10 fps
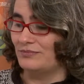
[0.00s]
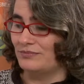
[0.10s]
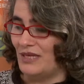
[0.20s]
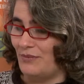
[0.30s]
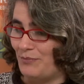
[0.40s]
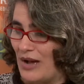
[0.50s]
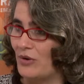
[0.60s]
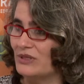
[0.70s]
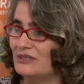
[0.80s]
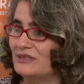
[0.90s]

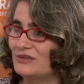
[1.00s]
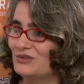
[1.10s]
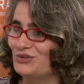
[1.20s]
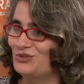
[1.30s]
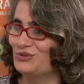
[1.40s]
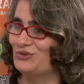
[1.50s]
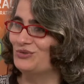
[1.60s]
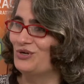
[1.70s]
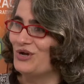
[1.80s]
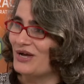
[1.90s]
empowered to
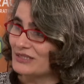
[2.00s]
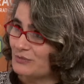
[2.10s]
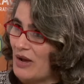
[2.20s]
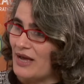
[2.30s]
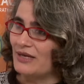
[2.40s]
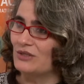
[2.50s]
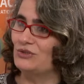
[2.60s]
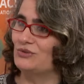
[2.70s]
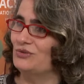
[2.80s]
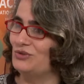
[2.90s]
aspire
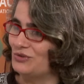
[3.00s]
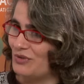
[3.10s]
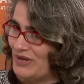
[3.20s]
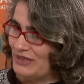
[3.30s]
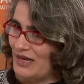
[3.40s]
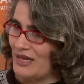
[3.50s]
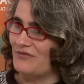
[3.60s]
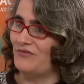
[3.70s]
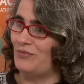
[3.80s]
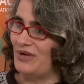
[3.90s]
to, a better
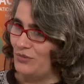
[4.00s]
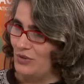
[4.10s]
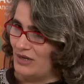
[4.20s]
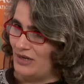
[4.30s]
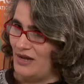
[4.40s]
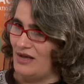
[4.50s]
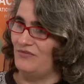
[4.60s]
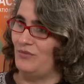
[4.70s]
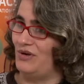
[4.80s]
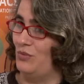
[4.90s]
life, a better work life,
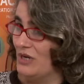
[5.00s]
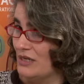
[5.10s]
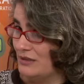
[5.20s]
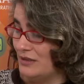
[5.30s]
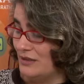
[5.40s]
a better work